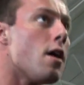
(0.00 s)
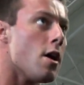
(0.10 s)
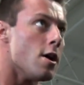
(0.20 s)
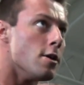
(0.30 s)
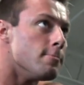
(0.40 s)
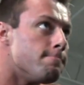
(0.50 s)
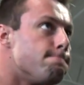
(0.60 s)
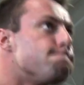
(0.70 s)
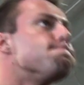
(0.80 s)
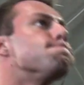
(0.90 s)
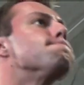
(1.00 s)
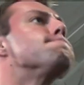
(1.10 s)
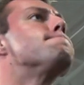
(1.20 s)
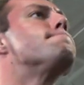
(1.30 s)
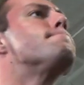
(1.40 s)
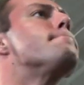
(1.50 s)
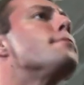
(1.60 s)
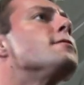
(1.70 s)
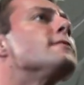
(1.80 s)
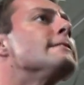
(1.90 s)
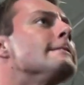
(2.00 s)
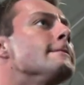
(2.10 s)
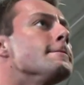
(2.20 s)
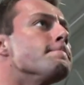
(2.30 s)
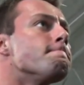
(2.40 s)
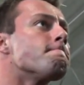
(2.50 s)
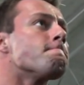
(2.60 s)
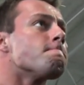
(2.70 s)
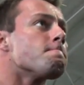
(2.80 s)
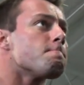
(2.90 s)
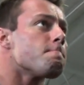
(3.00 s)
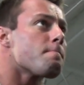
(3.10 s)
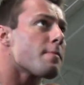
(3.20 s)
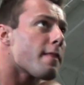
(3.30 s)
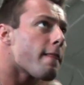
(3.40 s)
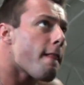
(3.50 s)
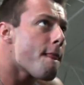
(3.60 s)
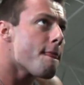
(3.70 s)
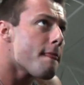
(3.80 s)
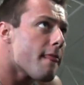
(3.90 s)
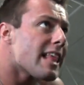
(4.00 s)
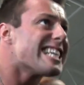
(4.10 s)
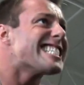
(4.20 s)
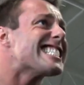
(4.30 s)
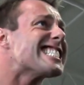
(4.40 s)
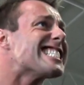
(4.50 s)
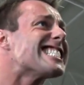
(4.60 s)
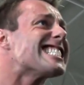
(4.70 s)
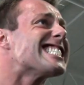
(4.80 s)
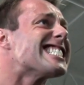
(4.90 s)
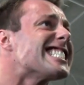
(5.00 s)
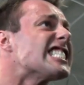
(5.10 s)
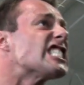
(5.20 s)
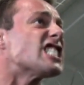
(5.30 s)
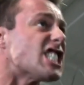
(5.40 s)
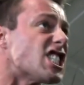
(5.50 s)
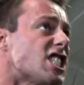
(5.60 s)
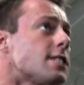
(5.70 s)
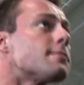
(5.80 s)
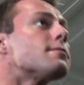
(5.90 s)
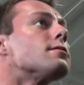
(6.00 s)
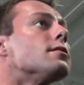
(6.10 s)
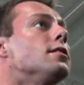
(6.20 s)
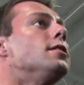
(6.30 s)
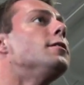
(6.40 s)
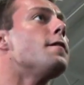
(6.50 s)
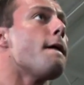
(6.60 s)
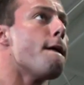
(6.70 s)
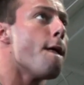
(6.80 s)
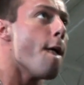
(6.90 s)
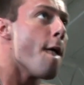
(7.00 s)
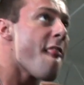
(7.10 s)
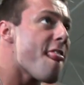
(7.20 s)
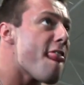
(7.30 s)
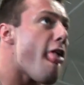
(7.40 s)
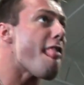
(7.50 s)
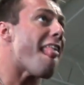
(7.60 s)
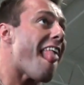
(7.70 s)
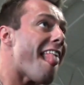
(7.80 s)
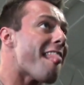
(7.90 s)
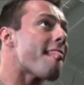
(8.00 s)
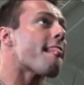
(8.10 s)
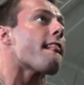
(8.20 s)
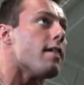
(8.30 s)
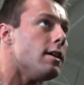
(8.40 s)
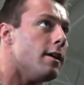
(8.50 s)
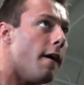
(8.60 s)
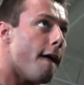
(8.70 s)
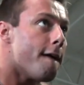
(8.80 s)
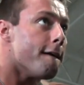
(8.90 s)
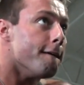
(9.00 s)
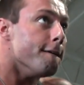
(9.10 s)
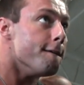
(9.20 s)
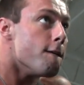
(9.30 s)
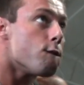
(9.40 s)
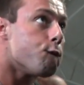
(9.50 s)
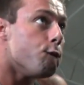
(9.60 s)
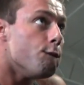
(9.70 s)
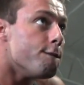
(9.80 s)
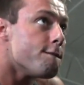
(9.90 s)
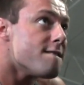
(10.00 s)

with dumbbells. I really like to start with laterals because coming into it, they're fresh, you can hit them really hard. I feel like you can't have too big of